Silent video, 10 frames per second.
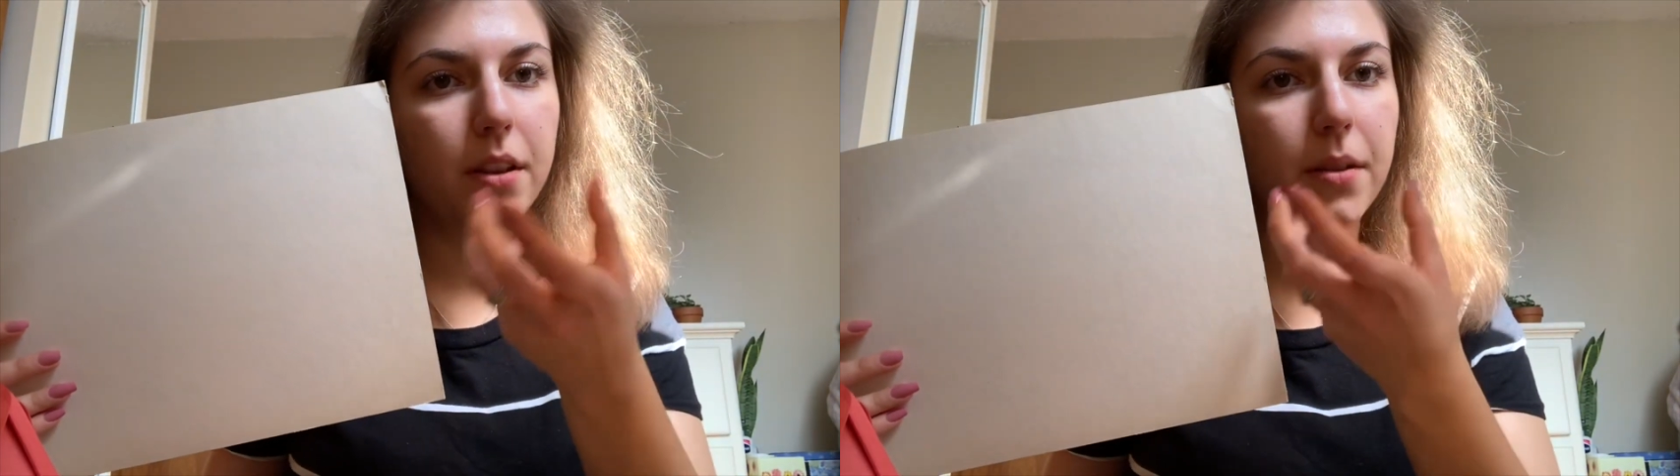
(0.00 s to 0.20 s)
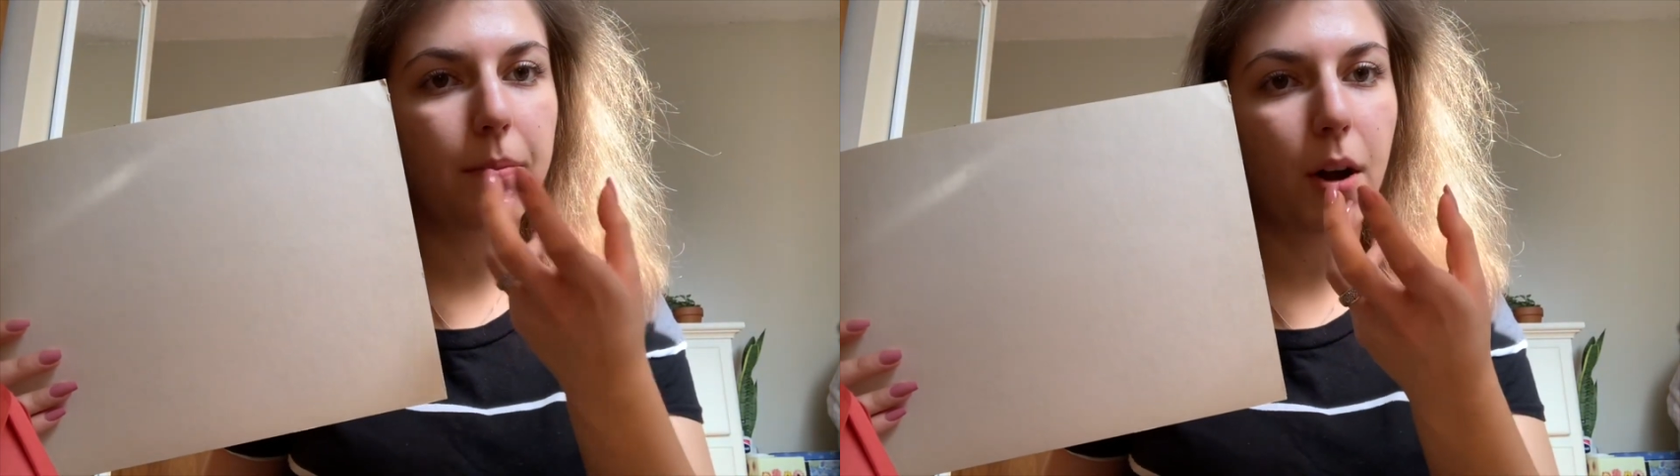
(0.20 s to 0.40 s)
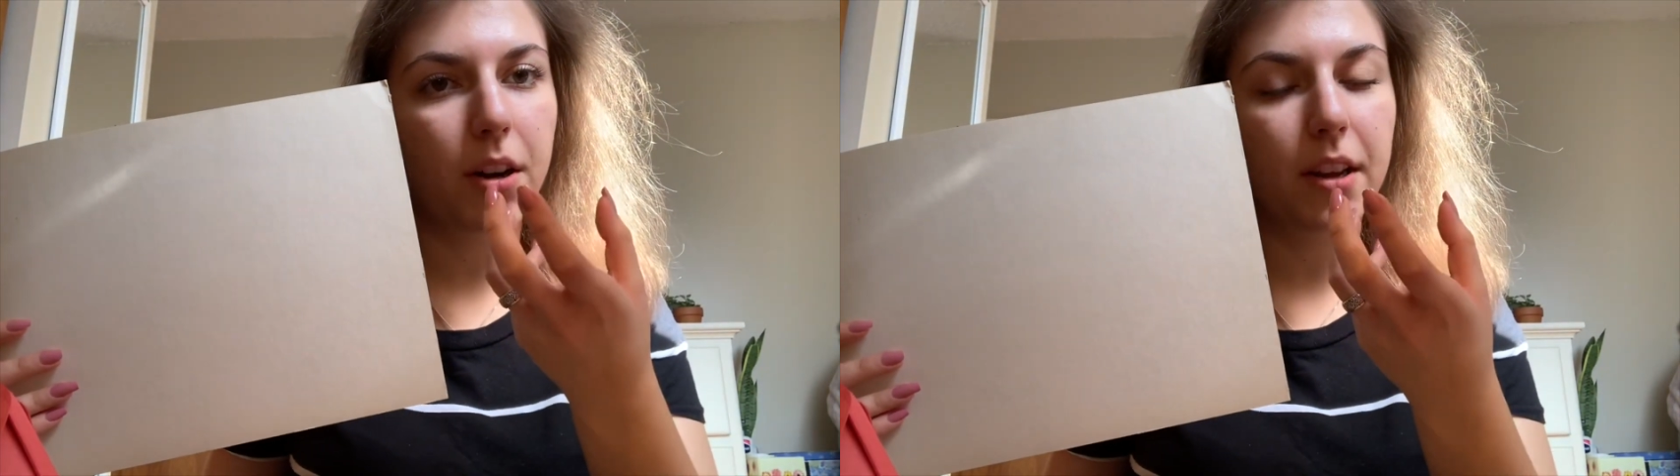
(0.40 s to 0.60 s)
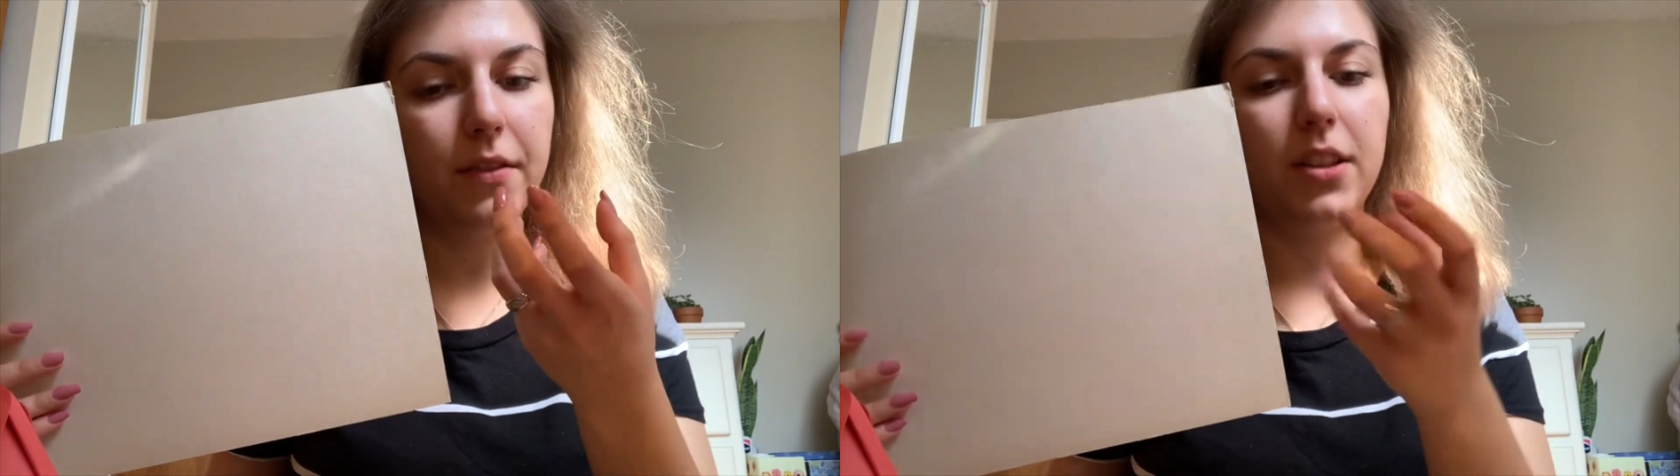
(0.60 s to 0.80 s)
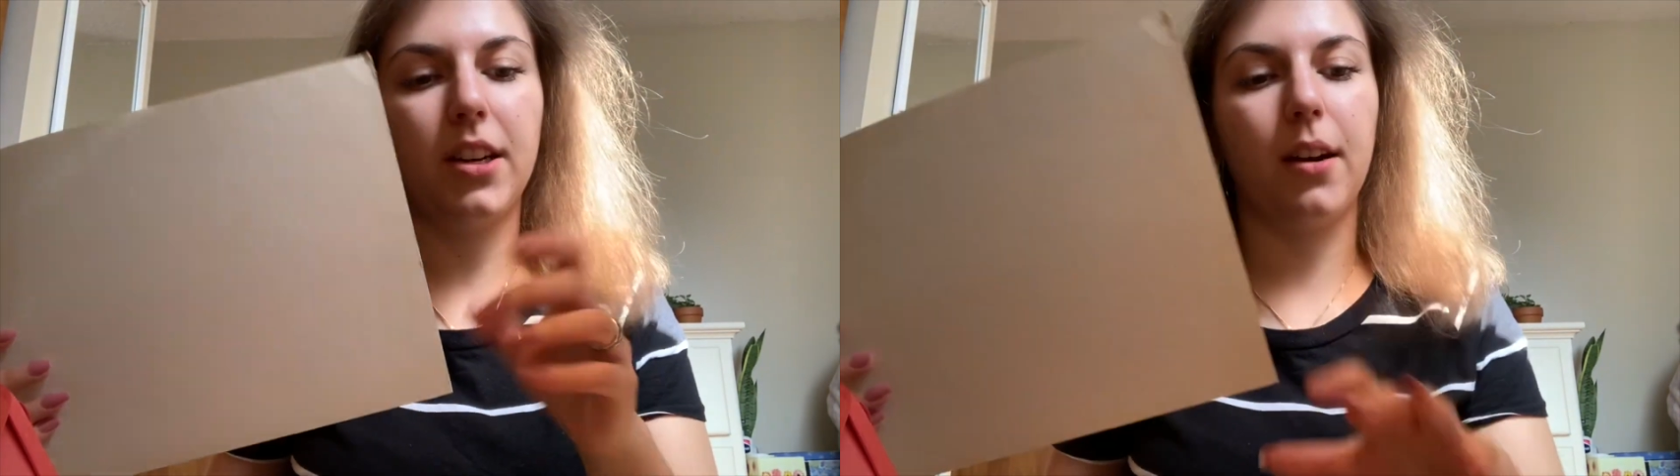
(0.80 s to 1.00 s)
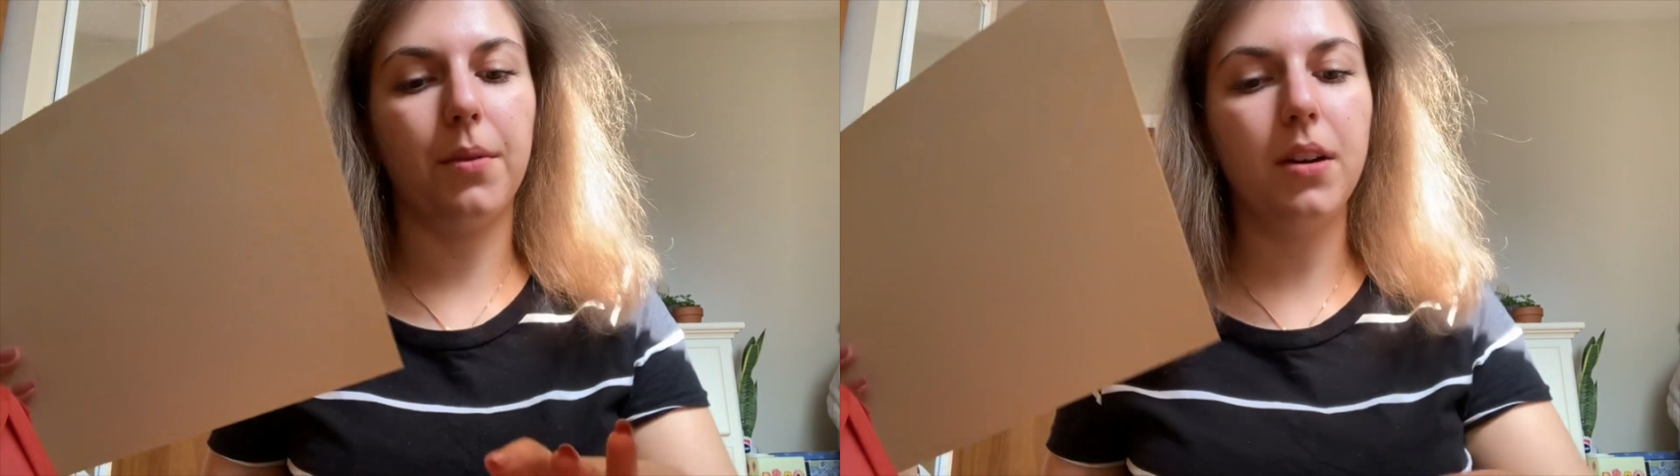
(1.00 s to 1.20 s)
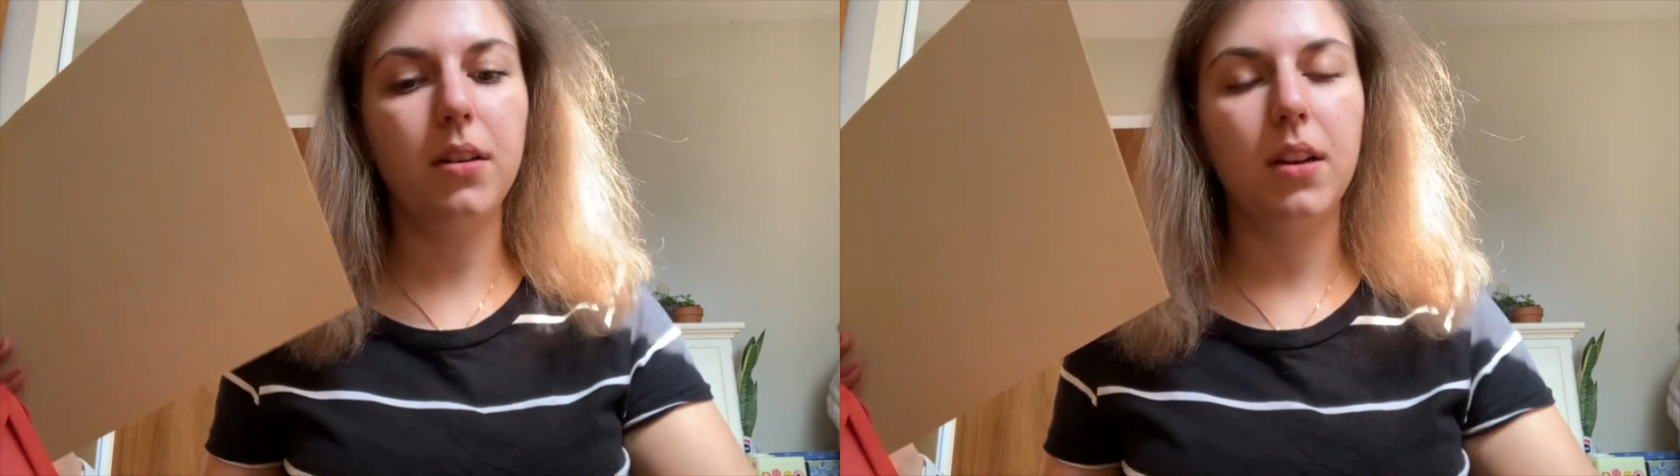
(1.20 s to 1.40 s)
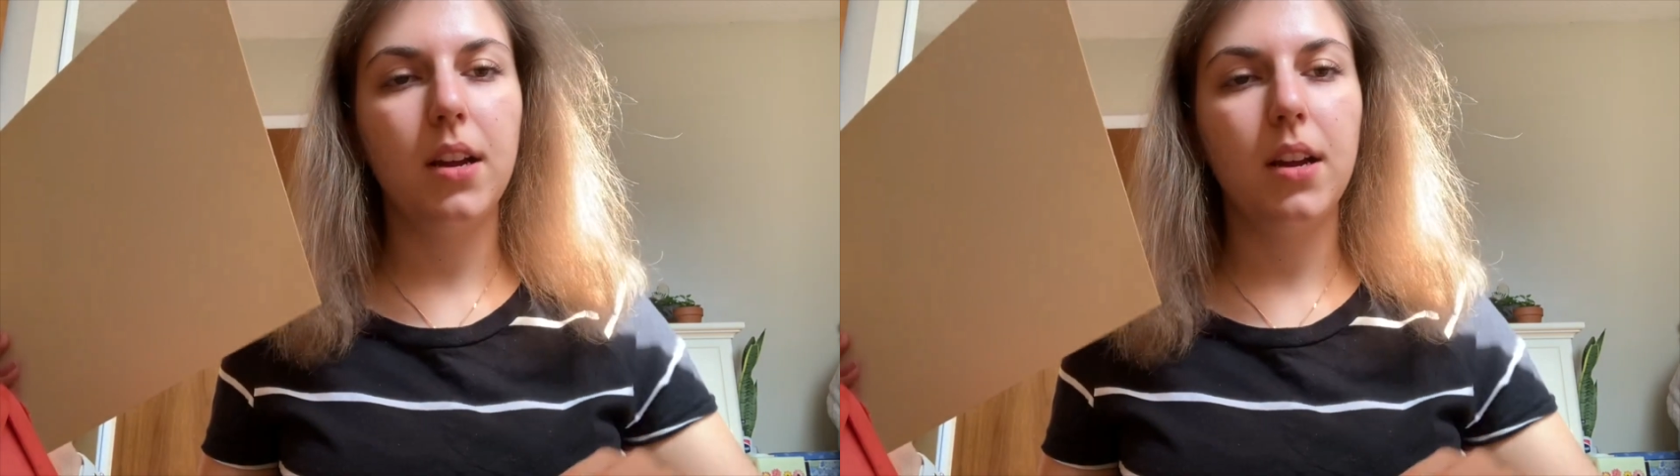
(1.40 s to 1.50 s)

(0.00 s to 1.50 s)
the body of the tower.